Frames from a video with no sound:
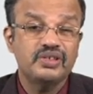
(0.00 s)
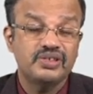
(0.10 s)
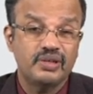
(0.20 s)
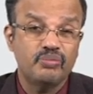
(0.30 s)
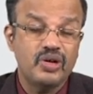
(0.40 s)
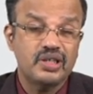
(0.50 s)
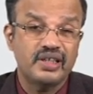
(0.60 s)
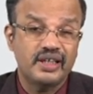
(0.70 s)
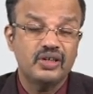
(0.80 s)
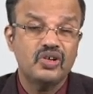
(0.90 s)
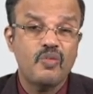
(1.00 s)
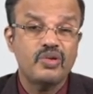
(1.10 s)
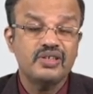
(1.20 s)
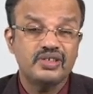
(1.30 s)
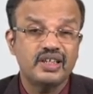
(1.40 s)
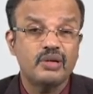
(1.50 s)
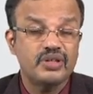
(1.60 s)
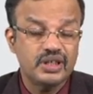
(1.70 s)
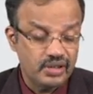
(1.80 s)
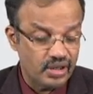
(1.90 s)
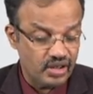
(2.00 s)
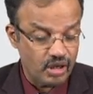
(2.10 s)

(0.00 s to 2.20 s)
sigmoid is the second common, cecum is the third